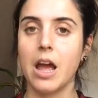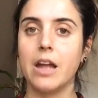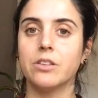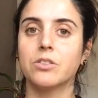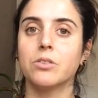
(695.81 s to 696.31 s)

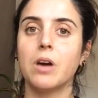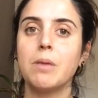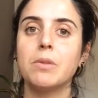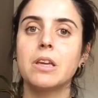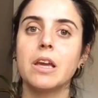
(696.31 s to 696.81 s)
And so
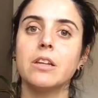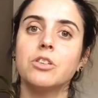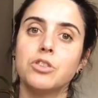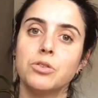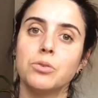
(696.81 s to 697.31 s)
I
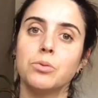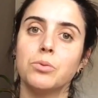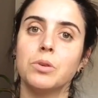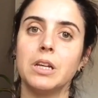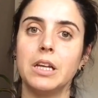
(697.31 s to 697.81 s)
began
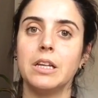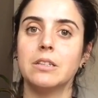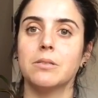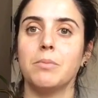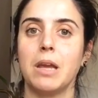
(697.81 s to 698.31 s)
to
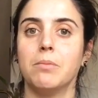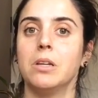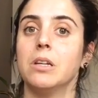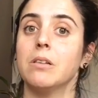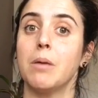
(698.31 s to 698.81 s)
eat
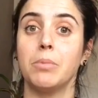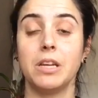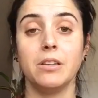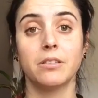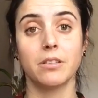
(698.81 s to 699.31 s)
maybe a
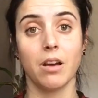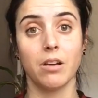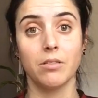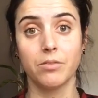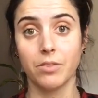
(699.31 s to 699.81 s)
piece
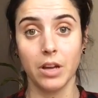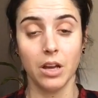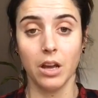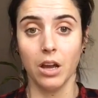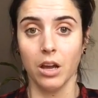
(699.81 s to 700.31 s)
of
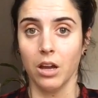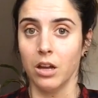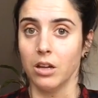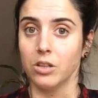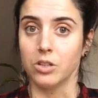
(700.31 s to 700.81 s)

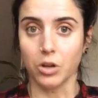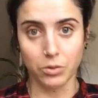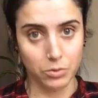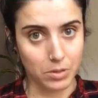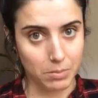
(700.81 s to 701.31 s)

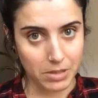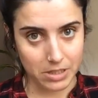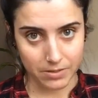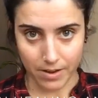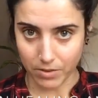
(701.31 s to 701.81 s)
toast with a
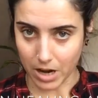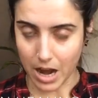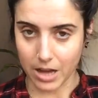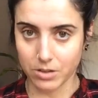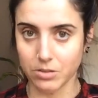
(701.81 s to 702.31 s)
piece of
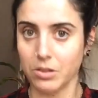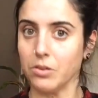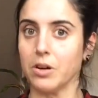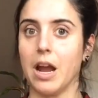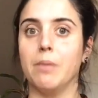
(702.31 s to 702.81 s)
avocado,
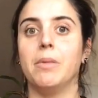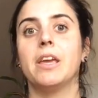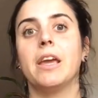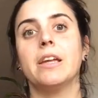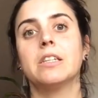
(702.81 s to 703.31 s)
or I
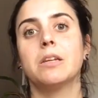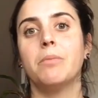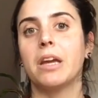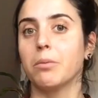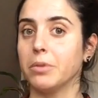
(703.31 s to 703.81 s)
began to
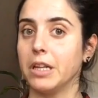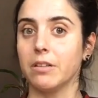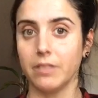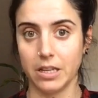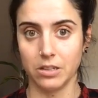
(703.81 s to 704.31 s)
make a plate
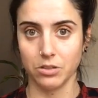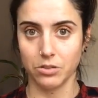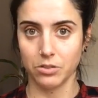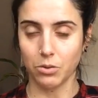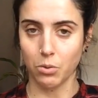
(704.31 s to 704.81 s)
of
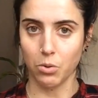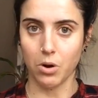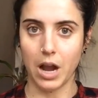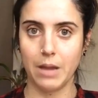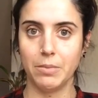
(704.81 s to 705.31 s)
lentils,
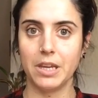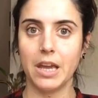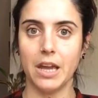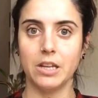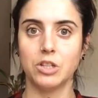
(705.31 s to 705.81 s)
or I
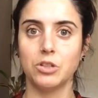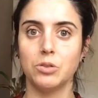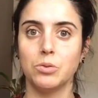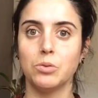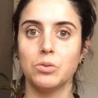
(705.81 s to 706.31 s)
began
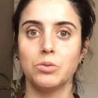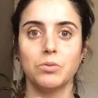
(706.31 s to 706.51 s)
to